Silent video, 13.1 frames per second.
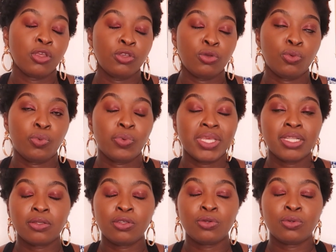you
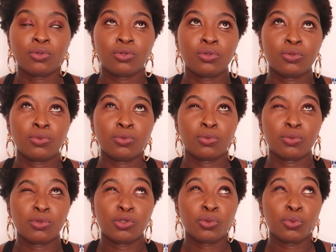
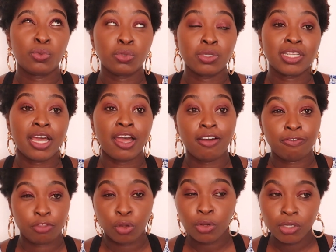would have
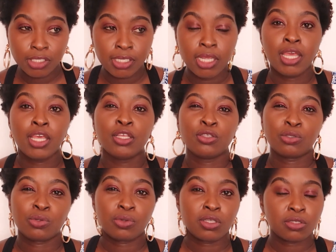thought.
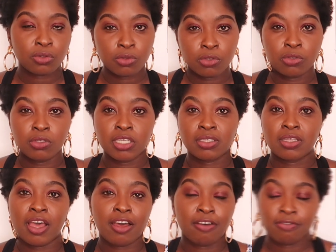So it's good to just
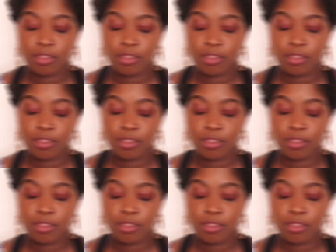have